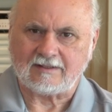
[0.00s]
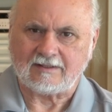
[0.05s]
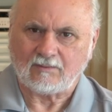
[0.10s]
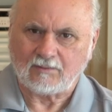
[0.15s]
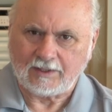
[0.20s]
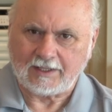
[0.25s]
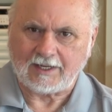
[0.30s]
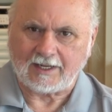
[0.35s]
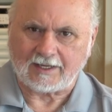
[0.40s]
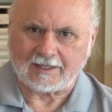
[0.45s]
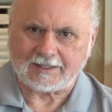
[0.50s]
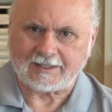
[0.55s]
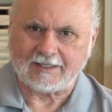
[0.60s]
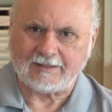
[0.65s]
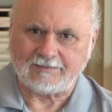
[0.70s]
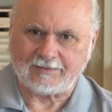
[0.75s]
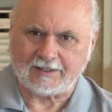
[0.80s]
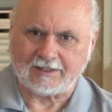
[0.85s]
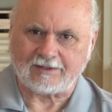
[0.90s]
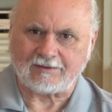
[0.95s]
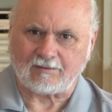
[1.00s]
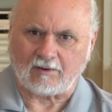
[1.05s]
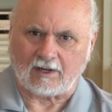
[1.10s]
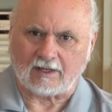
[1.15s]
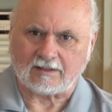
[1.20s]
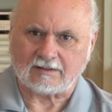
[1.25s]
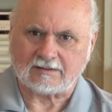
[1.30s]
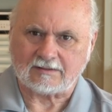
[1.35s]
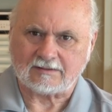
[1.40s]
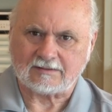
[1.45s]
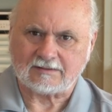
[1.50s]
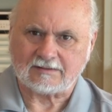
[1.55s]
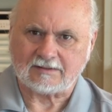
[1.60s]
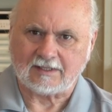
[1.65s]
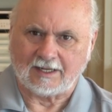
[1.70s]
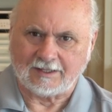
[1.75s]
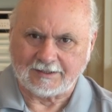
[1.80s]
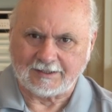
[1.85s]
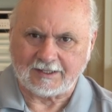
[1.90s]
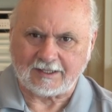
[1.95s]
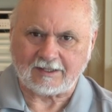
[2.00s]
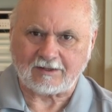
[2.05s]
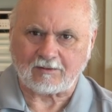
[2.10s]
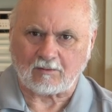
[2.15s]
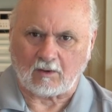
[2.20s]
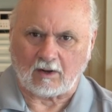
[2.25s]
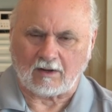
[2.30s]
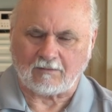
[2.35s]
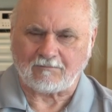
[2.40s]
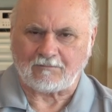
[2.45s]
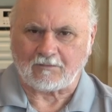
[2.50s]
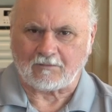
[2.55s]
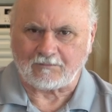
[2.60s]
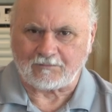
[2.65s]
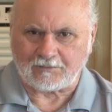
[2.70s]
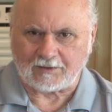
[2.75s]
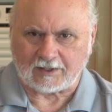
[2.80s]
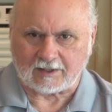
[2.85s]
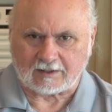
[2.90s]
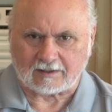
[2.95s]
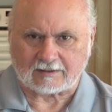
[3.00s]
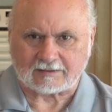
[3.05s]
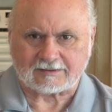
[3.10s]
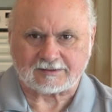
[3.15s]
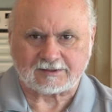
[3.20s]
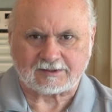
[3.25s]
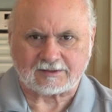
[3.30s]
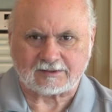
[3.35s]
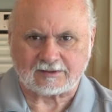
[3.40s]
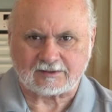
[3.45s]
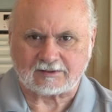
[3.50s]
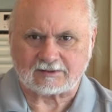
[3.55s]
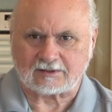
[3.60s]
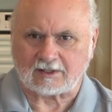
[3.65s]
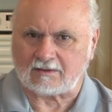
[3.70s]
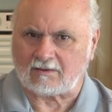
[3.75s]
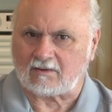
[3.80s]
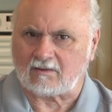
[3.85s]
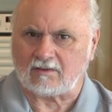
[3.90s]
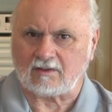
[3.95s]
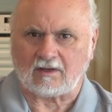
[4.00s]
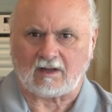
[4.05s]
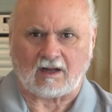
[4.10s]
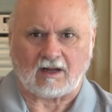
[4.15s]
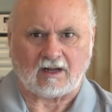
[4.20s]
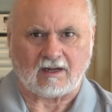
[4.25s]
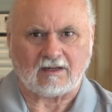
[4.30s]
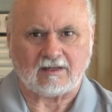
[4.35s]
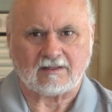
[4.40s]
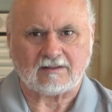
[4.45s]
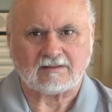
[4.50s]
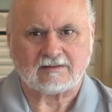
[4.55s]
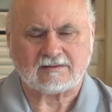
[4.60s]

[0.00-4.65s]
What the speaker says: We got to keep this one. And this one fulfills the whole law.